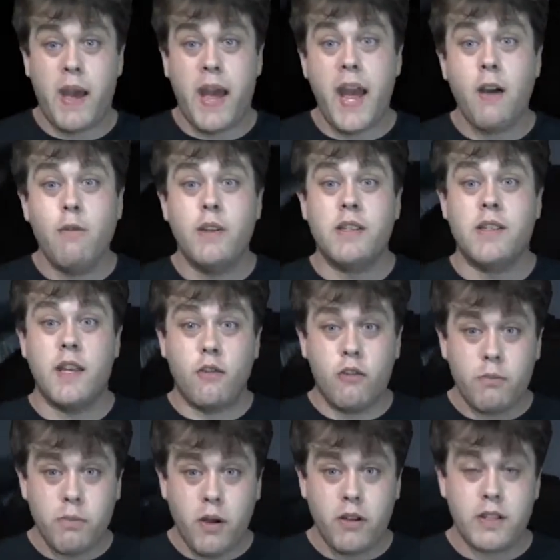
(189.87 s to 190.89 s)
powers they
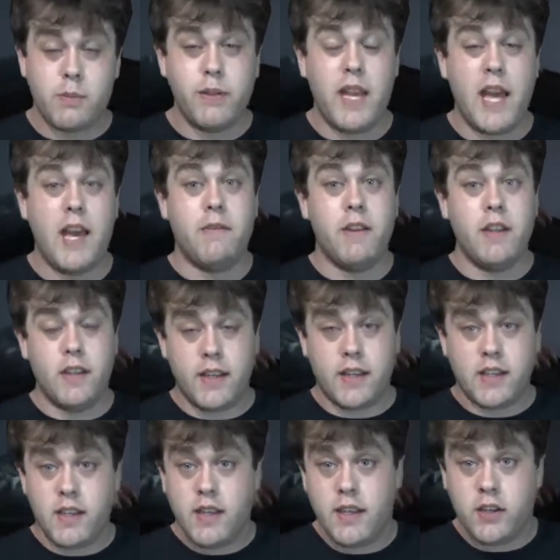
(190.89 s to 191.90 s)
could possibly have
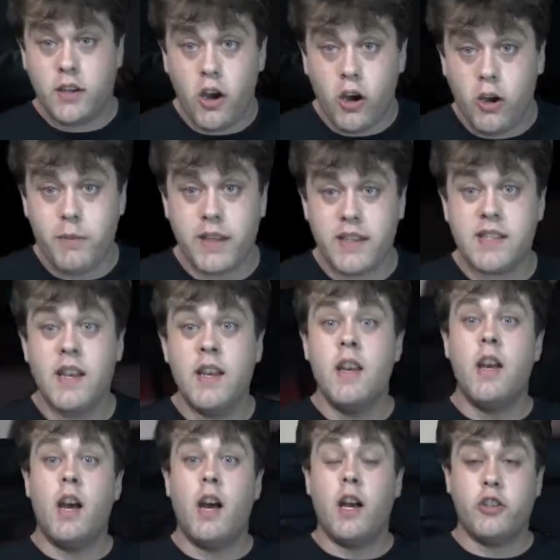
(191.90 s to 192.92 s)
in comics
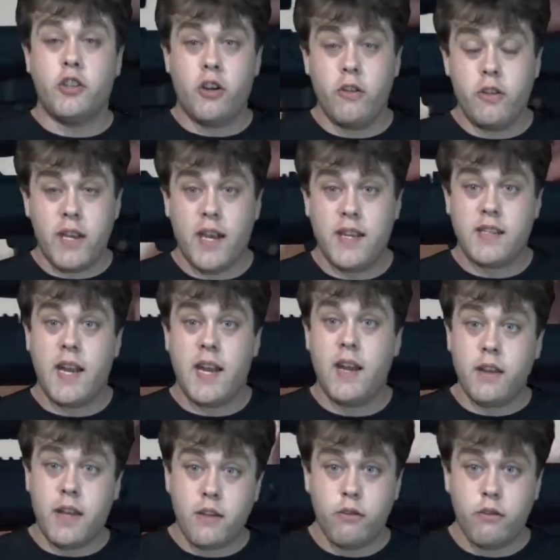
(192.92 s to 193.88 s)
are showcased how they